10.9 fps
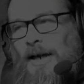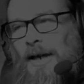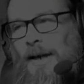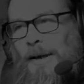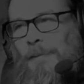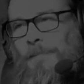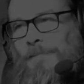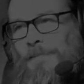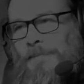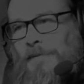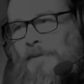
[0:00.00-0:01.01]
Um,
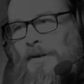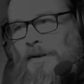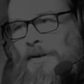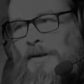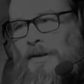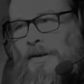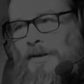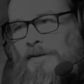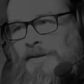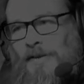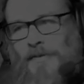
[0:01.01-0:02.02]

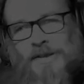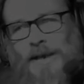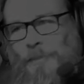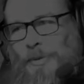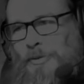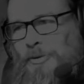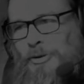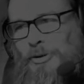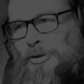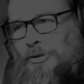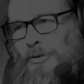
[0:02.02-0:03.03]
say for example
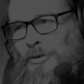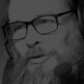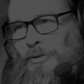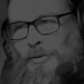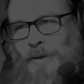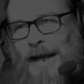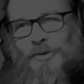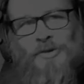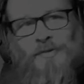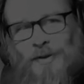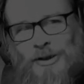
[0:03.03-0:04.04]
your house
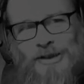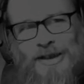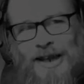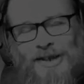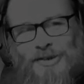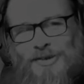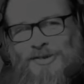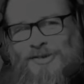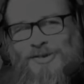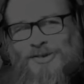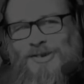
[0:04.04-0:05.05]
is flooded
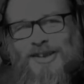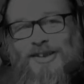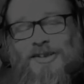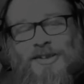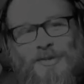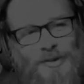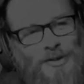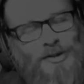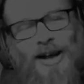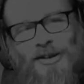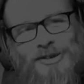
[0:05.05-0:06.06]
and you know,
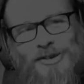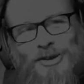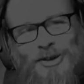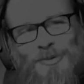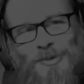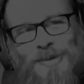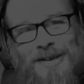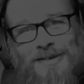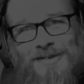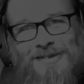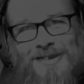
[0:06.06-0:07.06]
artists are human beings